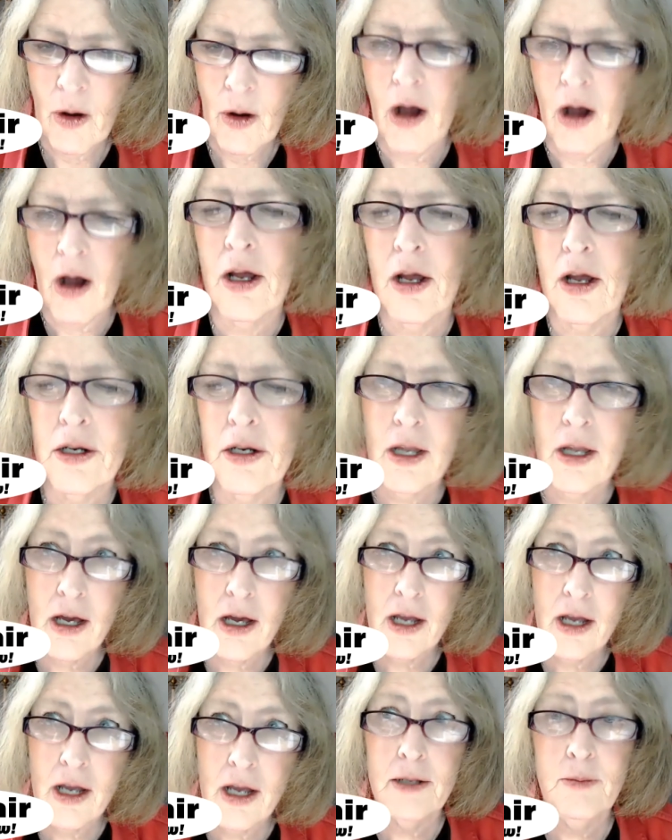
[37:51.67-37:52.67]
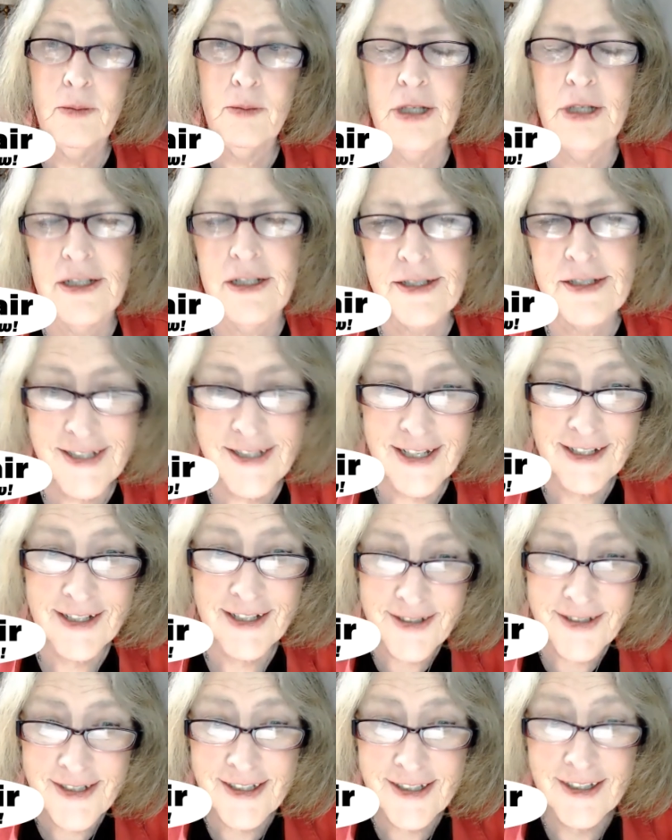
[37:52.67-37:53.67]
online and being in
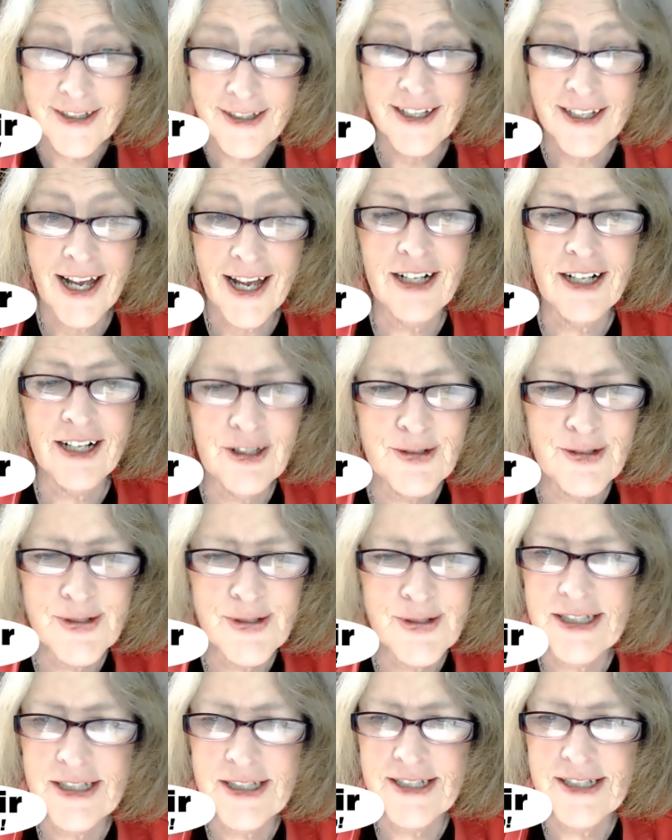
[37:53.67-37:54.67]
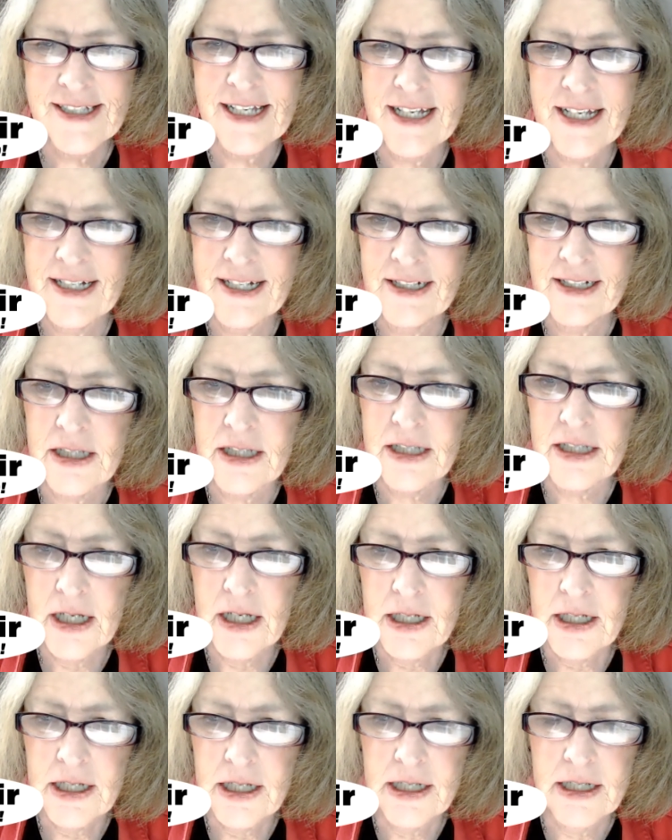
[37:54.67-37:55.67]
sales and closing the sale
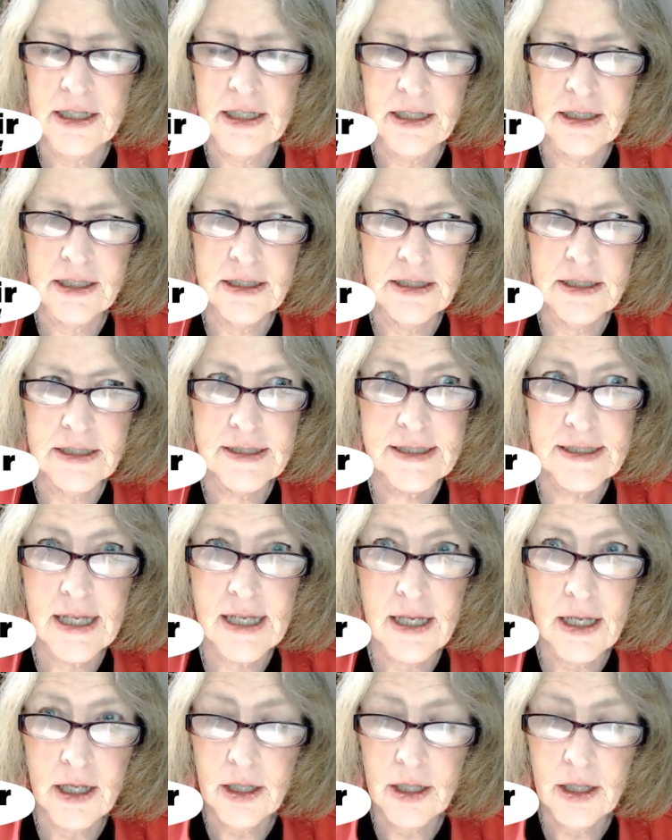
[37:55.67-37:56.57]
is,